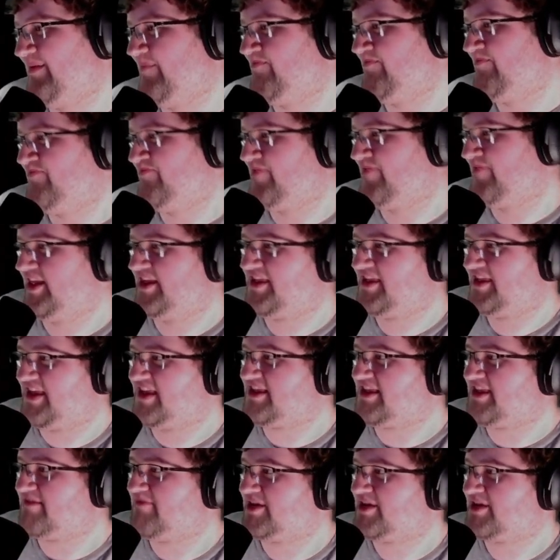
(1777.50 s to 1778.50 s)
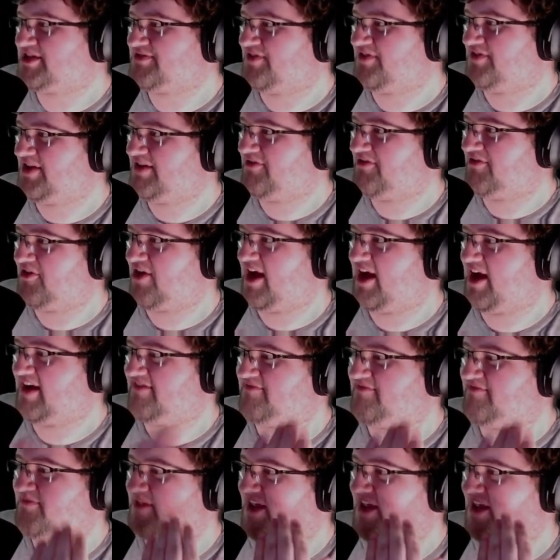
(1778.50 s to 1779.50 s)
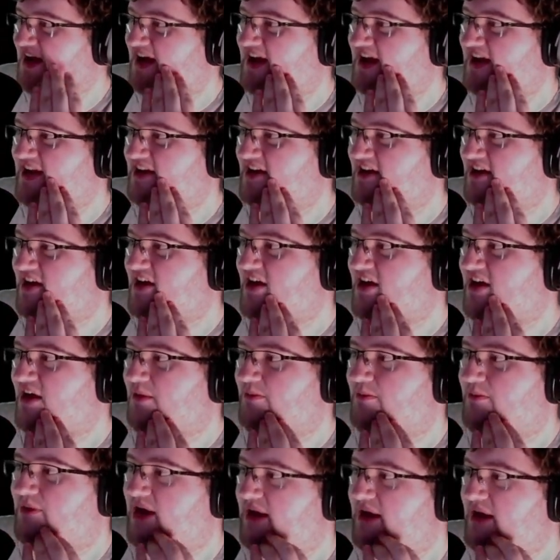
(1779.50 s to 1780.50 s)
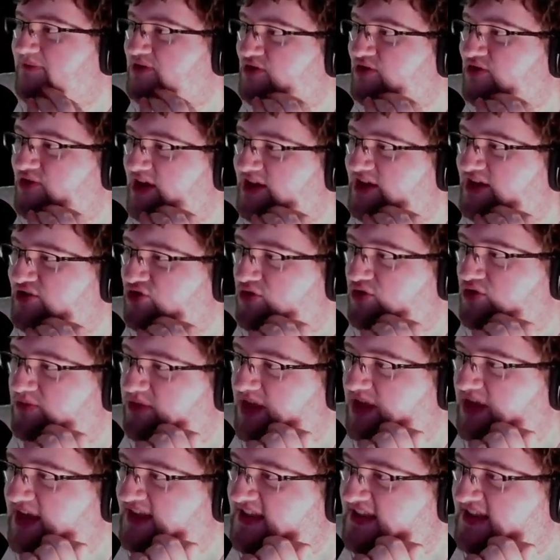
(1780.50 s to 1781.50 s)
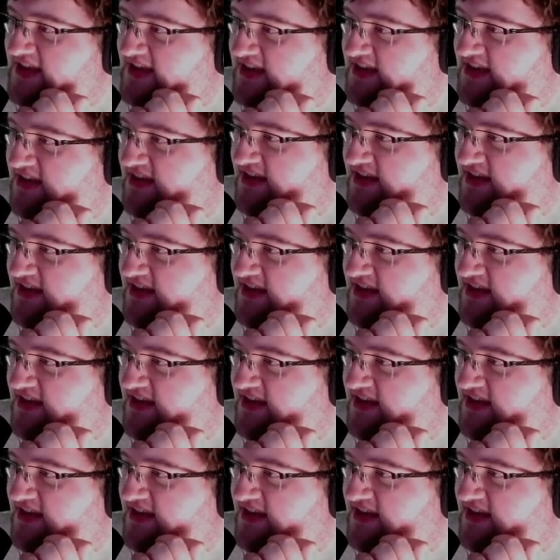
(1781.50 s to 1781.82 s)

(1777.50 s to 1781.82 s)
This isn't much fun if you're half blind. Perhaps you'd like to replace it.